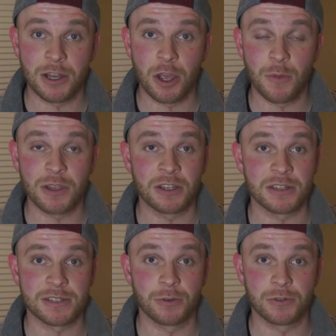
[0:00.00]
now
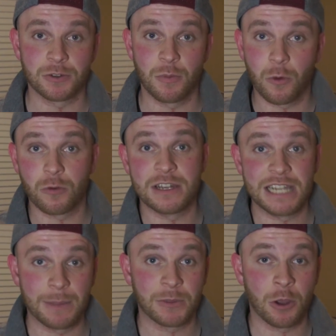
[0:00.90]
because those are more
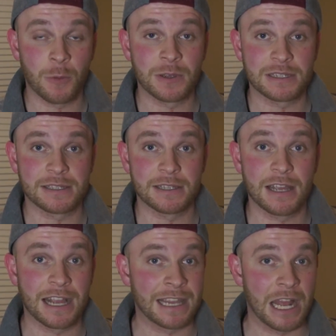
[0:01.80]
in-depth topics
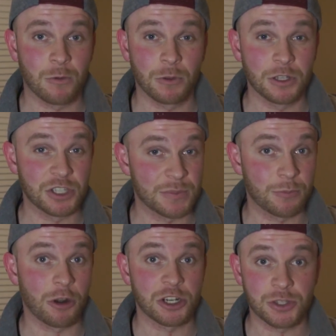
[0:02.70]
that I can't really
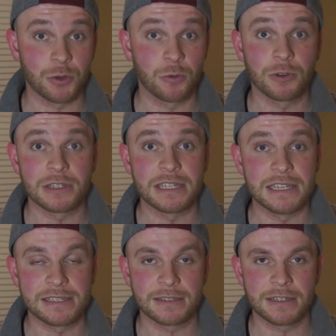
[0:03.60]
just brush through really
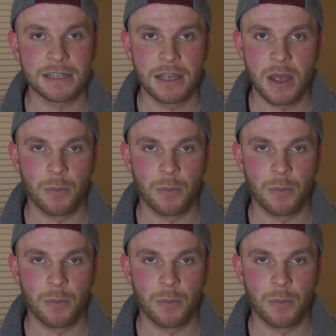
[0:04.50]
easily.